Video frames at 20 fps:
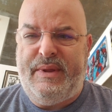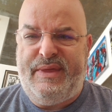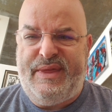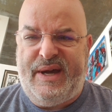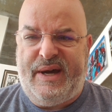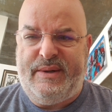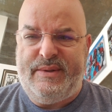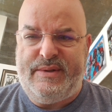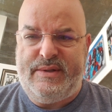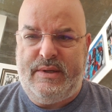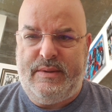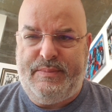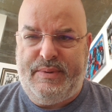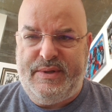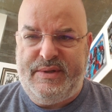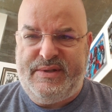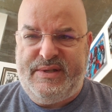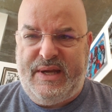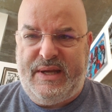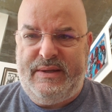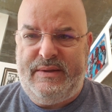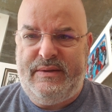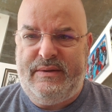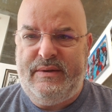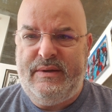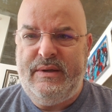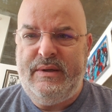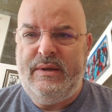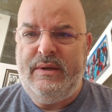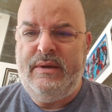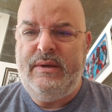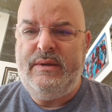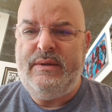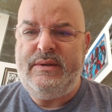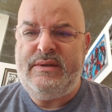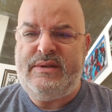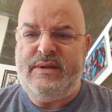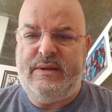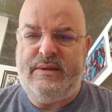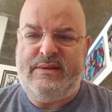1,000%
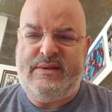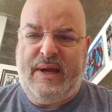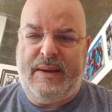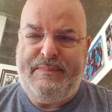since